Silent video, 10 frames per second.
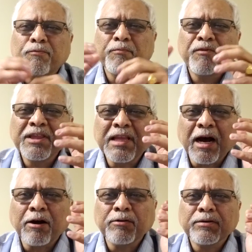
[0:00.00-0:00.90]

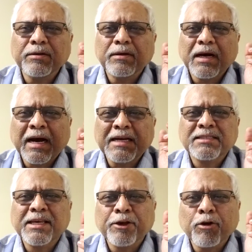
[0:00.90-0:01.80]
without
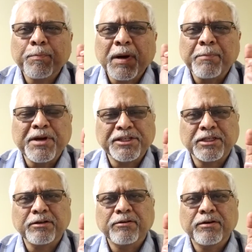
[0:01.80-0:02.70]
asking your
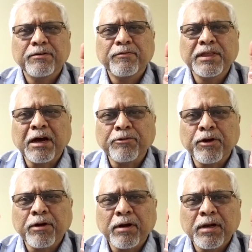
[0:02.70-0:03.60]
permission, without
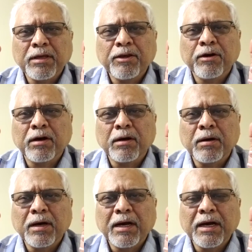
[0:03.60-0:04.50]
your
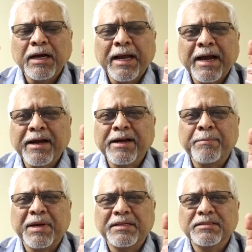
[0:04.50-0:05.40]

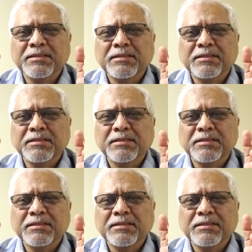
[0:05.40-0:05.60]
agreement.